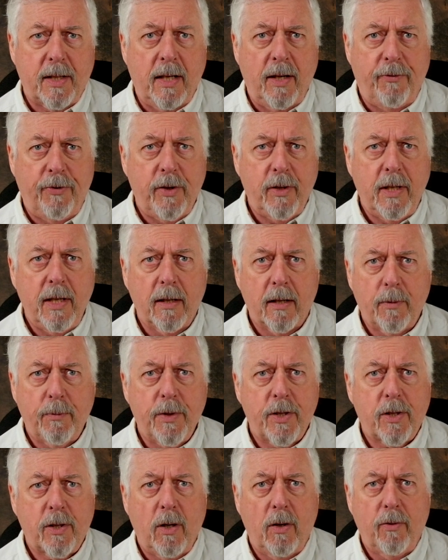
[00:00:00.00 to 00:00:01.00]
if you're dealing
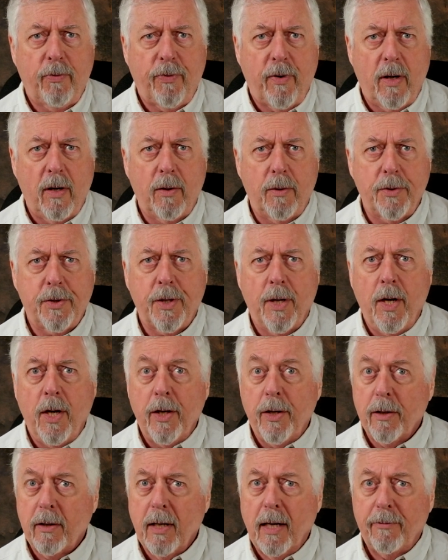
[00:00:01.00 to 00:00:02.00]
with slow flows,
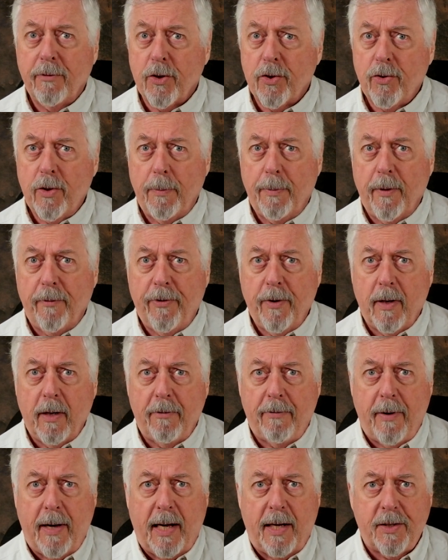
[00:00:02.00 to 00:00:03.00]
you're going to have to strip it fairly
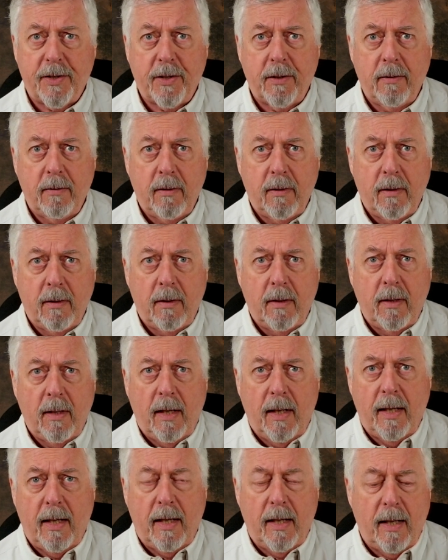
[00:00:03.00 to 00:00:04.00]
fast.
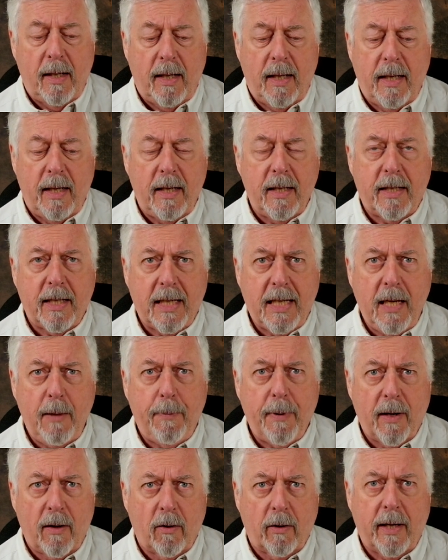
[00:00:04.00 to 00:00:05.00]
to
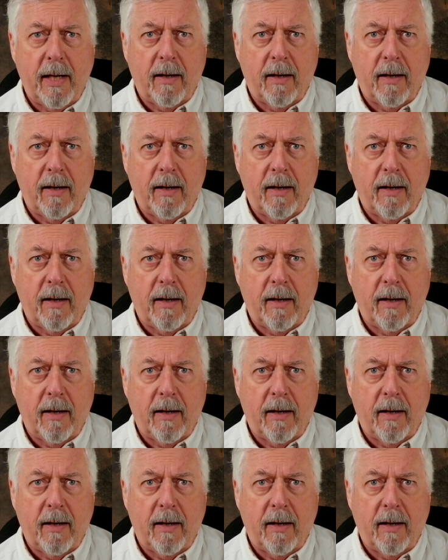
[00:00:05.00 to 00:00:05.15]
keep it looking